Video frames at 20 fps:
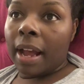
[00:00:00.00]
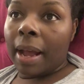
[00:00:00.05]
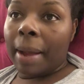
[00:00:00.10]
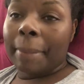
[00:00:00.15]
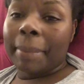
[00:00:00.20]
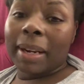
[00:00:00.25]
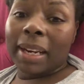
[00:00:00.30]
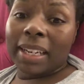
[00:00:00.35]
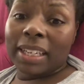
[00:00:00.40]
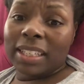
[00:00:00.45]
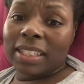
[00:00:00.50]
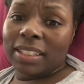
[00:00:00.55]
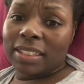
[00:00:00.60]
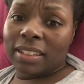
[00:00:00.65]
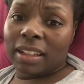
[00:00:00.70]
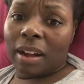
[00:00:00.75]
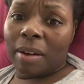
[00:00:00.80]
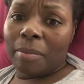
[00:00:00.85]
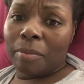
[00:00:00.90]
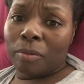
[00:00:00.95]
I mean, I need to
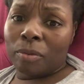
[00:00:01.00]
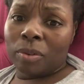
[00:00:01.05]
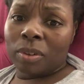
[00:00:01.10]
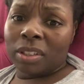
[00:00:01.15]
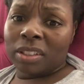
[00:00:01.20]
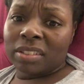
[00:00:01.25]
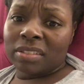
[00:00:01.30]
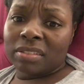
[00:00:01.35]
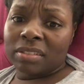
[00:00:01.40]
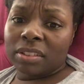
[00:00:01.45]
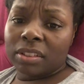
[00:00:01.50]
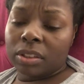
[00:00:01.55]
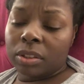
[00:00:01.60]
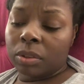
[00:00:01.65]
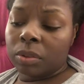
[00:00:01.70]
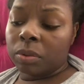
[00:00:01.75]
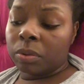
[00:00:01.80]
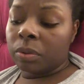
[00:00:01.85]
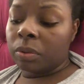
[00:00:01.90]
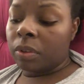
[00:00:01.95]
stop more
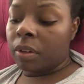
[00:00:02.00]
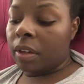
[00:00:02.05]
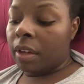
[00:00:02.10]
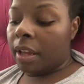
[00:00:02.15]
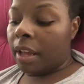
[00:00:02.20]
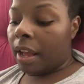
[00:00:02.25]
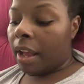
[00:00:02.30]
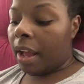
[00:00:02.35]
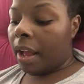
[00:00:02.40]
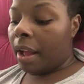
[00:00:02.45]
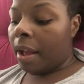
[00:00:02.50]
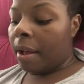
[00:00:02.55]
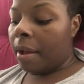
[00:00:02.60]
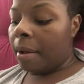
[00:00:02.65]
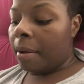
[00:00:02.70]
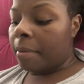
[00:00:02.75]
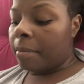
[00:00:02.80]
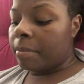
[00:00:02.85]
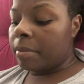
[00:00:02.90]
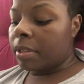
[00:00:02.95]
too.
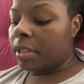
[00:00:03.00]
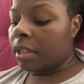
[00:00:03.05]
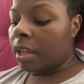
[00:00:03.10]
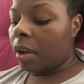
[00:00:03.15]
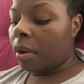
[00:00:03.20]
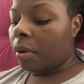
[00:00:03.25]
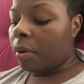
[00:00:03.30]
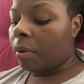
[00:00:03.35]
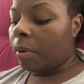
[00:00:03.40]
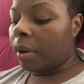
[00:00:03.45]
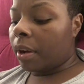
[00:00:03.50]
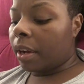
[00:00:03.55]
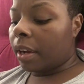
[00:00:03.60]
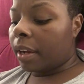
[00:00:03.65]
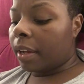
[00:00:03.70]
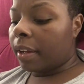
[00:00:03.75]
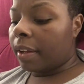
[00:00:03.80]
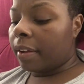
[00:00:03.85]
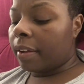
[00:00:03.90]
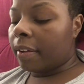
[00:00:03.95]
So
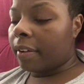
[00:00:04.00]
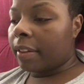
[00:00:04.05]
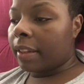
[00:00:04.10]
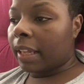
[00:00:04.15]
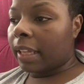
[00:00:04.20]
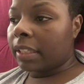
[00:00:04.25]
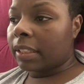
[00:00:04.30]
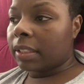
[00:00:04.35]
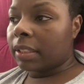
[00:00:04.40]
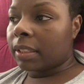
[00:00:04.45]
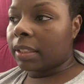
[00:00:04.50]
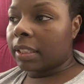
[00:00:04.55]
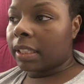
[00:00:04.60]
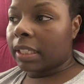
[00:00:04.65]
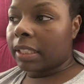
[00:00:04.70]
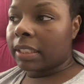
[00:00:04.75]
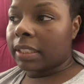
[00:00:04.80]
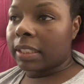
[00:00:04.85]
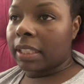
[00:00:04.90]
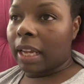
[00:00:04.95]
that's
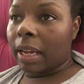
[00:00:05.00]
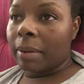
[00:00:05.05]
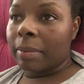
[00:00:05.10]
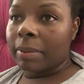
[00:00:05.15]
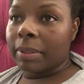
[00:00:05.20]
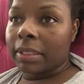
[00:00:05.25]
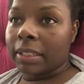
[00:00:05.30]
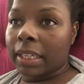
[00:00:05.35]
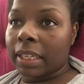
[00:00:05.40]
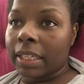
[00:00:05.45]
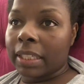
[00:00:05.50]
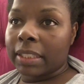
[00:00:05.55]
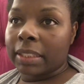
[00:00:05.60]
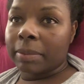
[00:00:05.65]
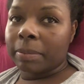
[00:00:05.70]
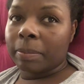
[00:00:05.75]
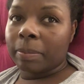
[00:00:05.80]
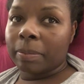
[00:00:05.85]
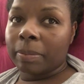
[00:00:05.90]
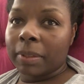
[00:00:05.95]
I would say
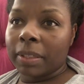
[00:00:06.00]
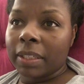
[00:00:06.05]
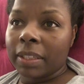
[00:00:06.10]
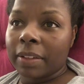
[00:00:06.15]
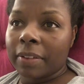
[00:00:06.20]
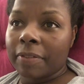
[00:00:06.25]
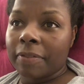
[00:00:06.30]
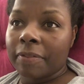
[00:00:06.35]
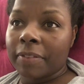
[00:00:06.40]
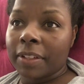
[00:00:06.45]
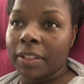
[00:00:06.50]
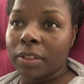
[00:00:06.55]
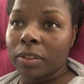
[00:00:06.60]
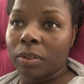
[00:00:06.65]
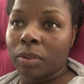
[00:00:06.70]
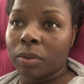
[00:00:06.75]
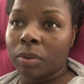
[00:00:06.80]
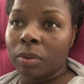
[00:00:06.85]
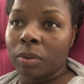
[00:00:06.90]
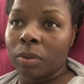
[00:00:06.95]
it's really the
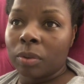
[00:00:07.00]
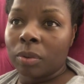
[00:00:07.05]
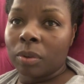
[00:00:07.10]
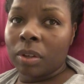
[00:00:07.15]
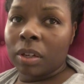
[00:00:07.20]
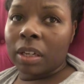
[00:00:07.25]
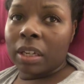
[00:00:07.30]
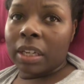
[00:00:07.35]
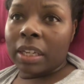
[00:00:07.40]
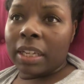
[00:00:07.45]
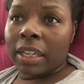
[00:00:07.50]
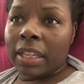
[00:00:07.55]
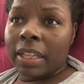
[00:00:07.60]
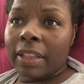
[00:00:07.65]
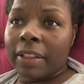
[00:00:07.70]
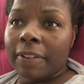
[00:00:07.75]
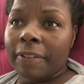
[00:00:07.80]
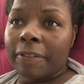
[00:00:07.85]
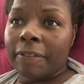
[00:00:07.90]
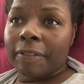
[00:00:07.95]
physical
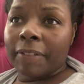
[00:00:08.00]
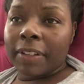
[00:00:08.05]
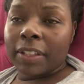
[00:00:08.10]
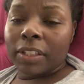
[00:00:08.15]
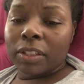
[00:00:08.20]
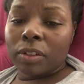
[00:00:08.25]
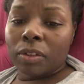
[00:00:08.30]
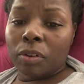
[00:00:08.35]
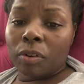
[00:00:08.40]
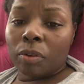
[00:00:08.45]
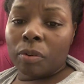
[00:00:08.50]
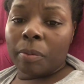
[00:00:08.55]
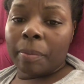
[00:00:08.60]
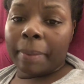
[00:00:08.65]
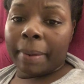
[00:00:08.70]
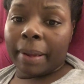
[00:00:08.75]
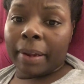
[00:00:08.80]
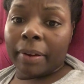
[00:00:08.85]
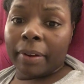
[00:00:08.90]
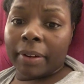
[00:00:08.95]
the physical
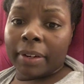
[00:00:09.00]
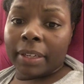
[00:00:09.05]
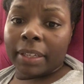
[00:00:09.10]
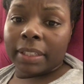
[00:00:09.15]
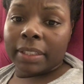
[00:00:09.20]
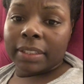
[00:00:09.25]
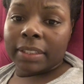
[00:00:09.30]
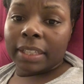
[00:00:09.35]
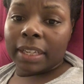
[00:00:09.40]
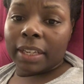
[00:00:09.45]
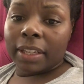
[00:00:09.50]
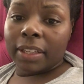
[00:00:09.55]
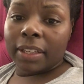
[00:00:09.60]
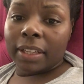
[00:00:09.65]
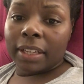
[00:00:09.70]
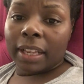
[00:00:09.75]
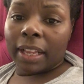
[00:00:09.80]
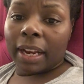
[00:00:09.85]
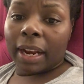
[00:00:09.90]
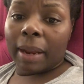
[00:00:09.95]
bearings that
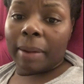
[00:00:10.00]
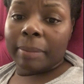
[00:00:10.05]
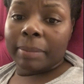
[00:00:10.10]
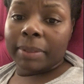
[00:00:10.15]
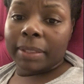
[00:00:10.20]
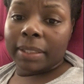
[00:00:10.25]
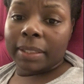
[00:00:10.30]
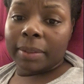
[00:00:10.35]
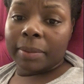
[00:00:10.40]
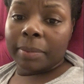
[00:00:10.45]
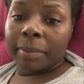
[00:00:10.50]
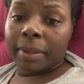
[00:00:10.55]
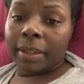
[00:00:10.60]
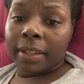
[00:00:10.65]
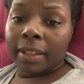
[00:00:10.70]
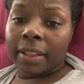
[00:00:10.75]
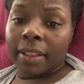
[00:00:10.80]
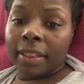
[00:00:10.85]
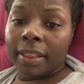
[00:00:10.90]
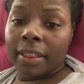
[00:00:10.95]
I'm dealing
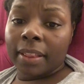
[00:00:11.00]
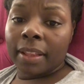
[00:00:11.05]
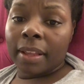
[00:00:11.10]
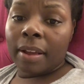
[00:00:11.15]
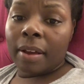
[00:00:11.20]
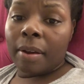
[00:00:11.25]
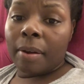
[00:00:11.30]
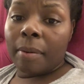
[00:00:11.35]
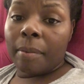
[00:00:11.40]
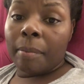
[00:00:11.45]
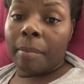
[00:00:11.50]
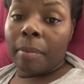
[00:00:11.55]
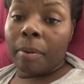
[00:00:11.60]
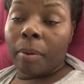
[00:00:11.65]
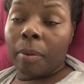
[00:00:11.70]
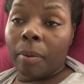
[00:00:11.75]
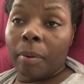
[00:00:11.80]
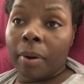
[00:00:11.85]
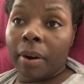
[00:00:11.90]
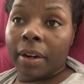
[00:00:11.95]
with
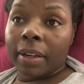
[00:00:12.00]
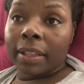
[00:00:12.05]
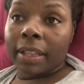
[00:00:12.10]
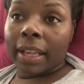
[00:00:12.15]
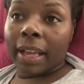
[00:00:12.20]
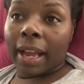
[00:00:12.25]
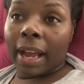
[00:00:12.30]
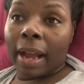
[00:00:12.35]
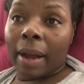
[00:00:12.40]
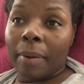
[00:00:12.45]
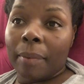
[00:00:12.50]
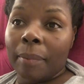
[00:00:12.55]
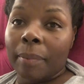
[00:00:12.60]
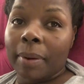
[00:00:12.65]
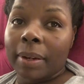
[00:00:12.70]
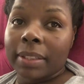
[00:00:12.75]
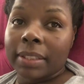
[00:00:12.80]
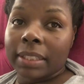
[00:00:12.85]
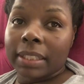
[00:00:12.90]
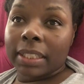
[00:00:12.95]
more that I
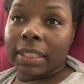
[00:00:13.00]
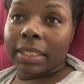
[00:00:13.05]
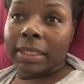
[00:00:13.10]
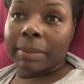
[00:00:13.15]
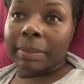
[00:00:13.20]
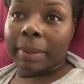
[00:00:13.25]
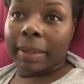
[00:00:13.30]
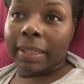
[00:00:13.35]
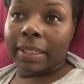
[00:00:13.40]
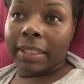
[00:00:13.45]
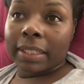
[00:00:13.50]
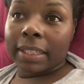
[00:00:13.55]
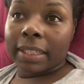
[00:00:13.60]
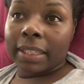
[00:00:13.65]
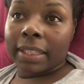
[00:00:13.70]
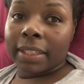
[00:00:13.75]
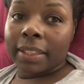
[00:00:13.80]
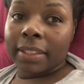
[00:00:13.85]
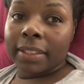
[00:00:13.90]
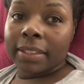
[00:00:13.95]
wasn't
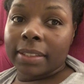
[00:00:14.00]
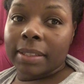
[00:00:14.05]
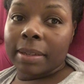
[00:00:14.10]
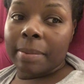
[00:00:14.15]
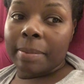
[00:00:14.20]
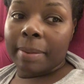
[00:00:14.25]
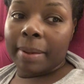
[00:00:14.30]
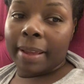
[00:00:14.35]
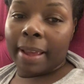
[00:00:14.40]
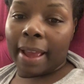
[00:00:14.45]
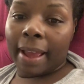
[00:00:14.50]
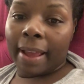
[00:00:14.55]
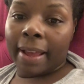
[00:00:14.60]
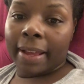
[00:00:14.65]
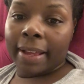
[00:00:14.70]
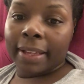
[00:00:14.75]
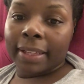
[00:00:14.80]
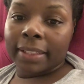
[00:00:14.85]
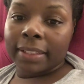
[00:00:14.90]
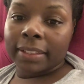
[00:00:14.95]
expecting to be
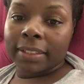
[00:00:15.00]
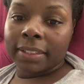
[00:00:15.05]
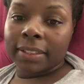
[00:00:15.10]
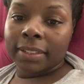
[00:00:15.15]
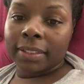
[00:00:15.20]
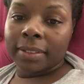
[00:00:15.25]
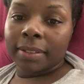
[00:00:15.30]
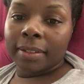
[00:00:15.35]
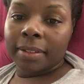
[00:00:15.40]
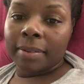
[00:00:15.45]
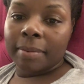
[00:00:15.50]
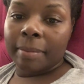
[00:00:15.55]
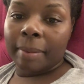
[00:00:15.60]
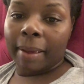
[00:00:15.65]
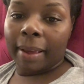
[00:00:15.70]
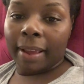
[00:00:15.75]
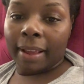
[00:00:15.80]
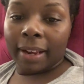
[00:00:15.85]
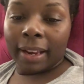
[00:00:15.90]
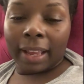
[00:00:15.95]
as
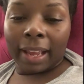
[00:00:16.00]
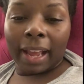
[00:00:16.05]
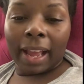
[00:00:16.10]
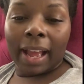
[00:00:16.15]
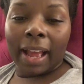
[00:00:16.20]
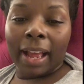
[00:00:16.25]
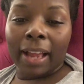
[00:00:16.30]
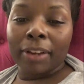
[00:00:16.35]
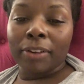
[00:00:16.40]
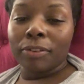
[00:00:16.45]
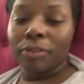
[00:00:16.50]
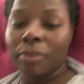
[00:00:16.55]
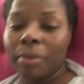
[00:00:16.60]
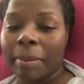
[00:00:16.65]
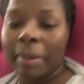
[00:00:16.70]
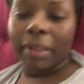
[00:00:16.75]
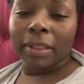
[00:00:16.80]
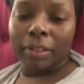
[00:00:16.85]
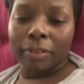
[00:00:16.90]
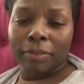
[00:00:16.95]
bad. Like, I knew
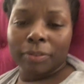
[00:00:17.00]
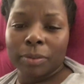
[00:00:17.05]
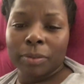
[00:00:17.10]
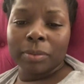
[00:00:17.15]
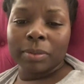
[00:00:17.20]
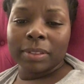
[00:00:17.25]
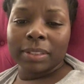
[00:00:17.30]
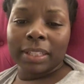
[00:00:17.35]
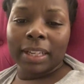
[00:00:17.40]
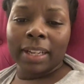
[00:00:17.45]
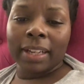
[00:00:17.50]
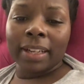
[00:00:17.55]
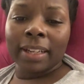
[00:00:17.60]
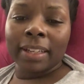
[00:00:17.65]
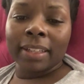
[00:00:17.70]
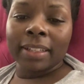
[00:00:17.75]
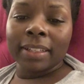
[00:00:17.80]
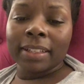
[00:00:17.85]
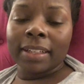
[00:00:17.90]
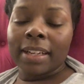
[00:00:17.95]
about the food
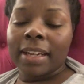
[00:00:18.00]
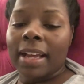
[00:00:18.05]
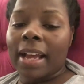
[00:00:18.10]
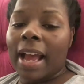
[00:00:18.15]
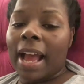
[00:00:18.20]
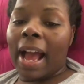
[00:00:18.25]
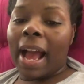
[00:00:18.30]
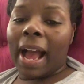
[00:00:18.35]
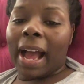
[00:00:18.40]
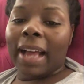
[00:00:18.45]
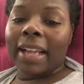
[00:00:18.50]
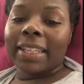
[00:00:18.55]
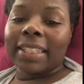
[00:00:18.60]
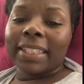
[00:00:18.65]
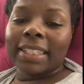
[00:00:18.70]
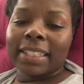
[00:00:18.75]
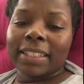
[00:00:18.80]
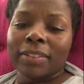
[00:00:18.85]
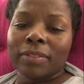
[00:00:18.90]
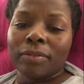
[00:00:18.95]
side. I
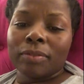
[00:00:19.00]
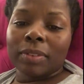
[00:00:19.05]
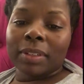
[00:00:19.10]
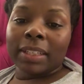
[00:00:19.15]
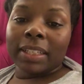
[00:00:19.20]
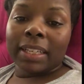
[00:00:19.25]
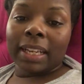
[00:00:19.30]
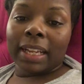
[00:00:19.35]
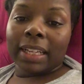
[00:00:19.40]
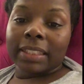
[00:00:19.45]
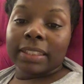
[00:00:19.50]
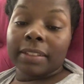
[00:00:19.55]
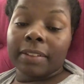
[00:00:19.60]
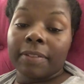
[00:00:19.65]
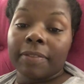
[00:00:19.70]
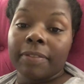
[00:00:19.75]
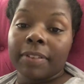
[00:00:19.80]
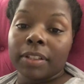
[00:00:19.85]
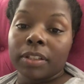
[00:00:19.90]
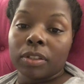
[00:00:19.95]
didn't realize the
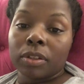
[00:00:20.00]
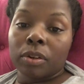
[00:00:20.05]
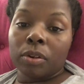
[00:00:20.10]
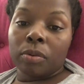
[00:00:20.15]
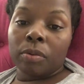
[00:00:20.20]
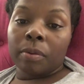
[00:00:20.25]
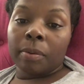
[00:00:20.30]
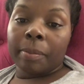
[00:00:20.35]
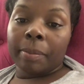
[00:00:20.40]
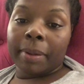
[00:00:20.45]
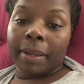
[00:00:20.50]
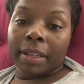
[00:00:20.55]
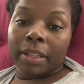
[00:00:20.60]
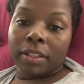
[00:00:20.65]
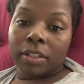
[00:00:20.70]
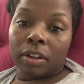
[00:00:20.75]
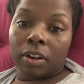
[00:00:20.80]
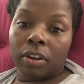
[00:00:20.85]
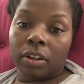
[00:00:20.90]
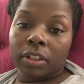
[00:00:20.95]
physical would be
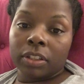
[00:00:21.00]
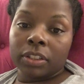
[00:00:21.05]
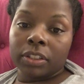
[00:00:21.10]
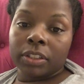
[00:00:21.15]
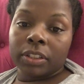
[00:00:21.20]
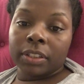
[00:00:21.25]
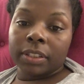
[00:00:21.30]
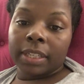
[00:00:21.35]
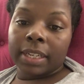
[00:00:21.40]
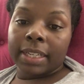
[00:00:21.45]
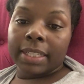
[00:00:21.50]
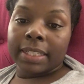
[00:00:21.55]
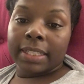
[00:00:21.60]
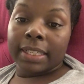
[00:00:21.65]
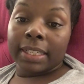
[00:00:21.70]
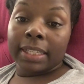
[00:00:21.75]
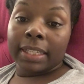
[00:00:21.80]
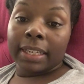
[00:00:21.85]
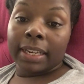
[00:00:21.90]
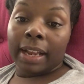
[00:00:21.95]
as harsh as
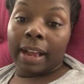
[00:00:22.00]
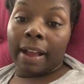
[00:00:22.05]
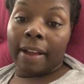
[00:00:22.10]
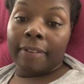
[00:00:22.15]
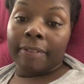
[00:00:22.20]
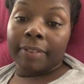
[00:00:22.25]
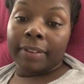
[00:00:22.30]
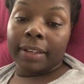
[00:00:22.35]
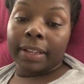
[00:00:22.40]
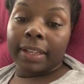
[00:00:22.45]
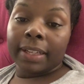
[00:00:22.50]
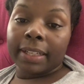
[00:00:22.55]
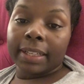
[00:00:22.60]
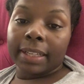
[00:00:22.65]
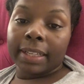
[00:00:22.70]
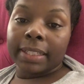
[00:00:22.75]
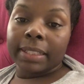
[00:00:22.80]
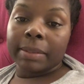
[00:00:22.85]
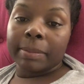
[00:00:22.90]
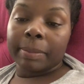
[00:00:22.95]
I feel like it
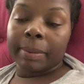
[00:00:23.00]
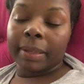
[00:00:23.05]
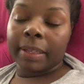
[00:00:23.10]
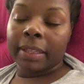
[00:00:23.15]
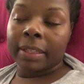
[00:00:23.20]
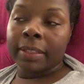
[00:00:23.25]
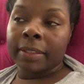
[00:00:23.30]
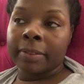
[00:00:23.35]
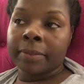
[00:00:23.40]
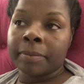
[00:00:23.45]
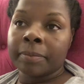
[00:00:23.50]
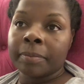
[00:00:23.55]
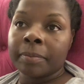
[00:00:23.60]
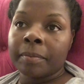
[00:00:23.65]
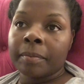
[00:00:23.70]
has been.